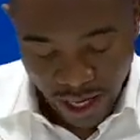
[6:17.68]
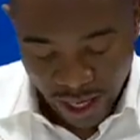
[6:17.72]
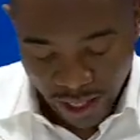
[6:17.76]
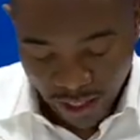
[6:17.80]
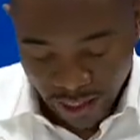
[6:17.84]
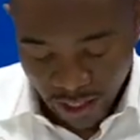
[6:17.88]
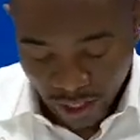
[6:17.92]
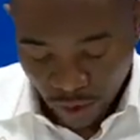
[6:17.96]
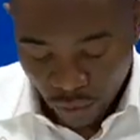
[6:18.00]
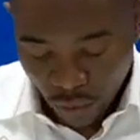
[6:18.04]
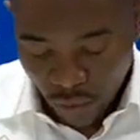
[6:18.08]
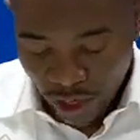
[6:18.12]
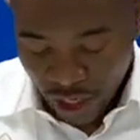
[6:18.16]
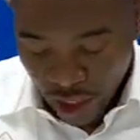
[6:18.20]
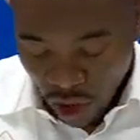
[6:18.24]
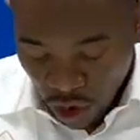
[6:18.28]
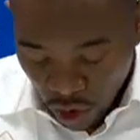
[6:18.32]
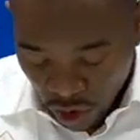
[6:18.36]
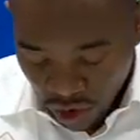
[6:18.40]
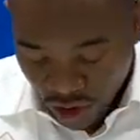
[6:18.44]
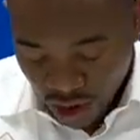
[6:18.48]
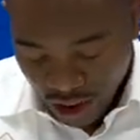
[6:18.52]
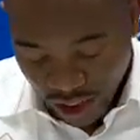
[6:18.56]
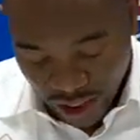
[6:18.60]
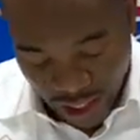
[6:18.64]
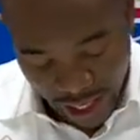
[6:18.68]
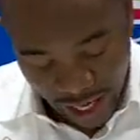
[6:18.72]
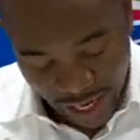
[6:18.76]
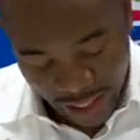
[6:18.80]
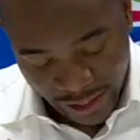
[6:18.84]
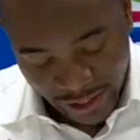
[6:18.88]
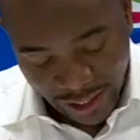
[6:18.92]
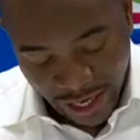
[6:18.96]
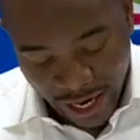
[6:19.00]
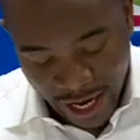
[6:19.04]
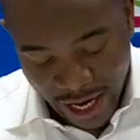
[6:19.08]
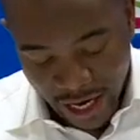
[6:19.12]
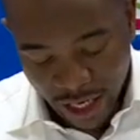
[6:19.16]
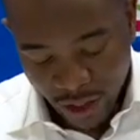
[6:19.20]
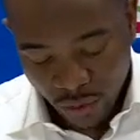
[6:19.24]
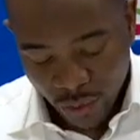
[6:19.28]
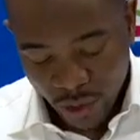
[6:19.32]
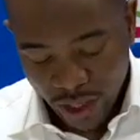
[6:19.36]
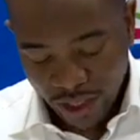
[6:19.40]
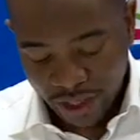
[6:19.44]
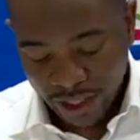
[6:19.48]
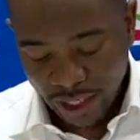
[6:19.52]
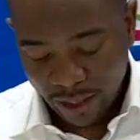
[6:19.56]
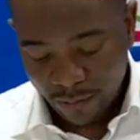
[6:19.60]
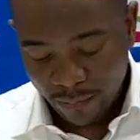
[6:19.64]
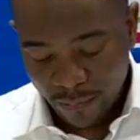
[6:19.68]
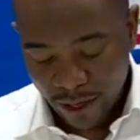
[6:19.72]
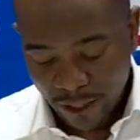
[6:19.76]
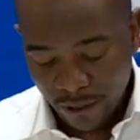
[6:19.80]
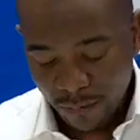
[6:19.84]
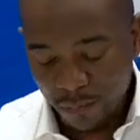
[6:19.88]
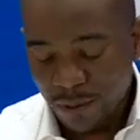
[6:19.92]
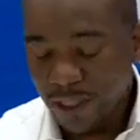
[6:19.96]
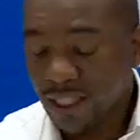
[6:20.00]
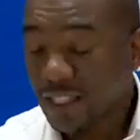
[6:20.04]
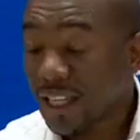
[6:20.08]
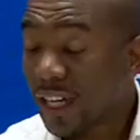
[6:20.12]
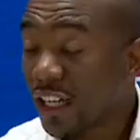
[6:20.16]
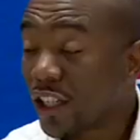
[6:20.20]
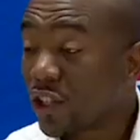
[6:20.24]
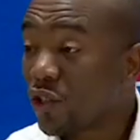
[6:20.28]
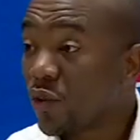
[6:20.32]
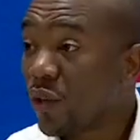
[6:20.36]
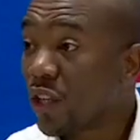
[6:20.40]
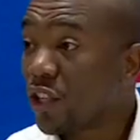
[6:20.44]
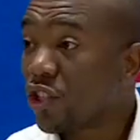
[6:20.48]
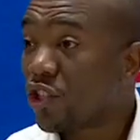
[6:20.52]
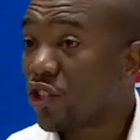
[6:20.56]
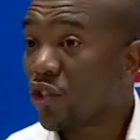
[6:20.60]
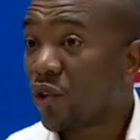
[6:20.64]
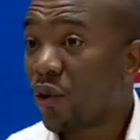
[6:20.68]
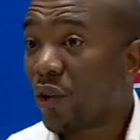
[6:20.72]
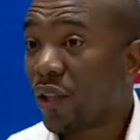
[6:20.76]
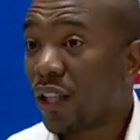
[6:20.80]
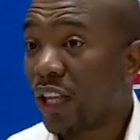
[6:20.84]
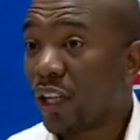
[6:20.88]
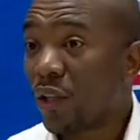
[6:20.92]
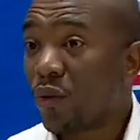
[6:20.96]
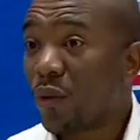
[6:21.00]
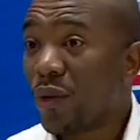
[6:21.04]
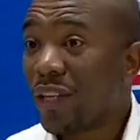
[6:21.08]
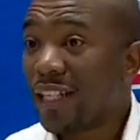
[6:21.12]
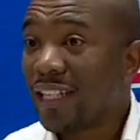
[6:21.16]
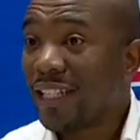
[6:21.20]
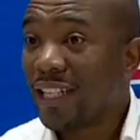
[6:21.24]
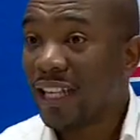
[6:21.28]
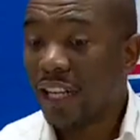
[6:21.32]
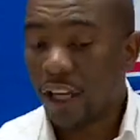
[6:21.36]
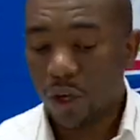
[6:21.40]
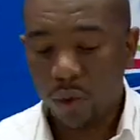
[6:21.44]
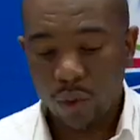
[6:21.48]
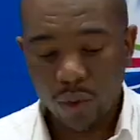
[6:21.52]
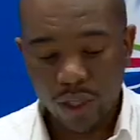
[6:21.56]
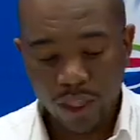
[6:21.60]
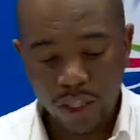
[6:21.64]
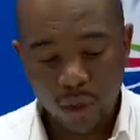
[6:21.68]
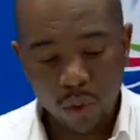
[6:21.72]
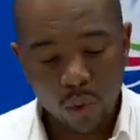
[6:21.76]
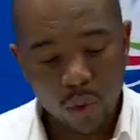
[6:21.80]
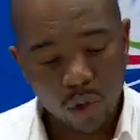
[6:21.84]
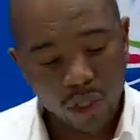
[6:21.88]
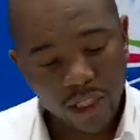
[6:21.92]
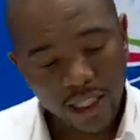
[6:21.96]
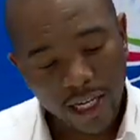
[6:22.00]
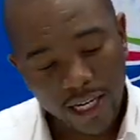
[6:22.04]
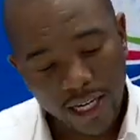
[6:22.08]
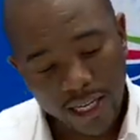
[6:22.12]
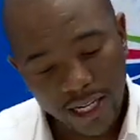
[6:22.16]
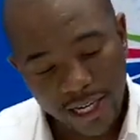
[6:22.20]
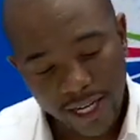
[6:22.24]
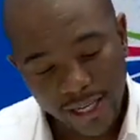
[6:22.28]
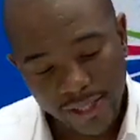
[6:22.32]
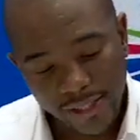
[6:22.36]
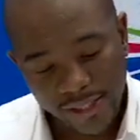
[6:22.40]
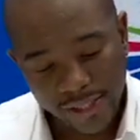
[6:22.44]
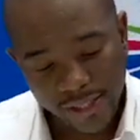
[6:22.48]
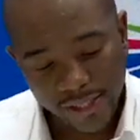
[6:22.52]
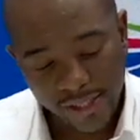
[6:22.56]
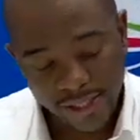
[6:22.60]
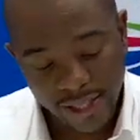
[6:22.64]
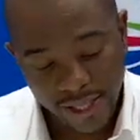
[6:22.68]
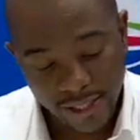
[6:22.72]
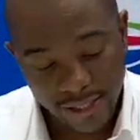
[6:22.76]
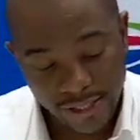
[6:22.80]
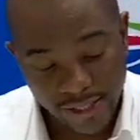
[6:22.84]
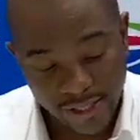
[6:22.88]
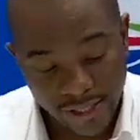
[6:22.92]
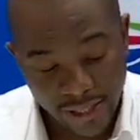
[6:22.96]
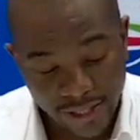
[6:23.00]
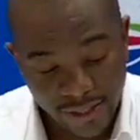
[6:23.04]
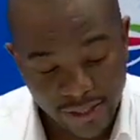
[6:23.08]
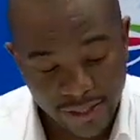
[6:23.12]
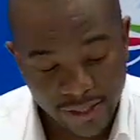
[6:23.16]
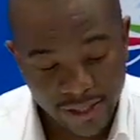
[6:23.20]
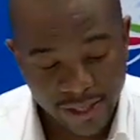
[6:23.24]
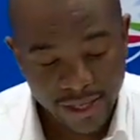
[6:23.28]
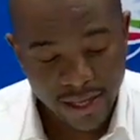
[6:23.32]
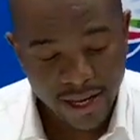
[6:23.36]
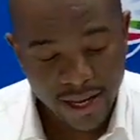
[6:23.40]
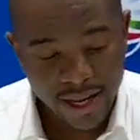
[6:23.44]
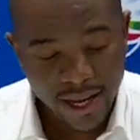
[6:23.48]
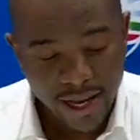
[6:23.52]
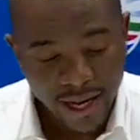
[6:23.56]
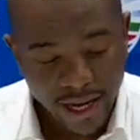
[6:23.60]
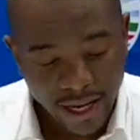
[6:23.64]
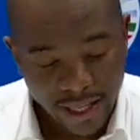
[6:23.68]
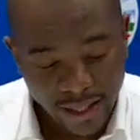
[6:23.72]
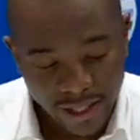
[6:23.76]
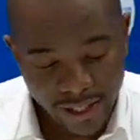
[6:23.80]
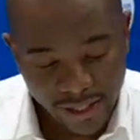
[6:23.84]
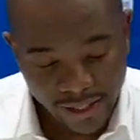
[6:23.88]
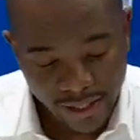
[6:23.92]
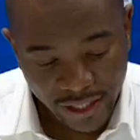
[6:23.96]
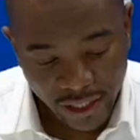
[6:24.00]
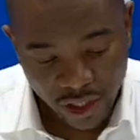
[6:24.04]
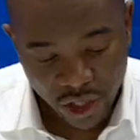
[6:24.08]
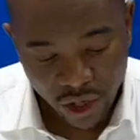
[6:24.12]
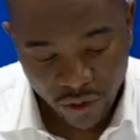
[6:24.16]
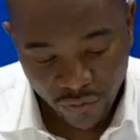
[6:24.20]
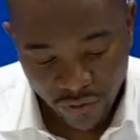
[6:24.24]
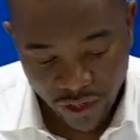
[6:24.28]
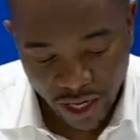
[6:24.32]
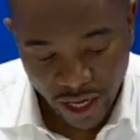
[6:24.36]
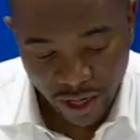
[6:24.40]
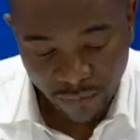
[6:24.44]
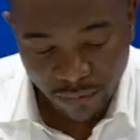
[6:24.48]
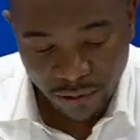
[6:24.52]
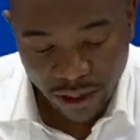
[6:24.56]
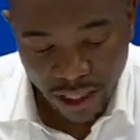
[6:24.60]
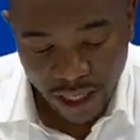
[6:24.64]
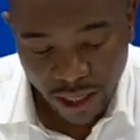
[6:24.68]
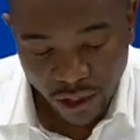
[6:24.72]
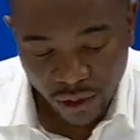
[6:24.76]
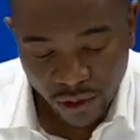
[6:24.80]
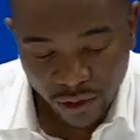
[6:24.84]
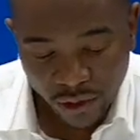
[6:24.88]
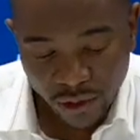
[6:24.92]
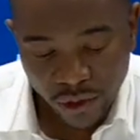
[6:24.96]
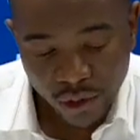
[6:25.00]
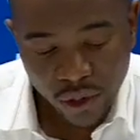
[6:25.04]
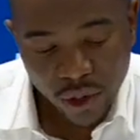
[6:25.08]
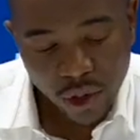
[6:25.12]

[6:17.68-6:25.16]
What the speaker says: that we looked at the hard work that must be done to ensure that we deal with the water crisis that sits in the city of Cape Town.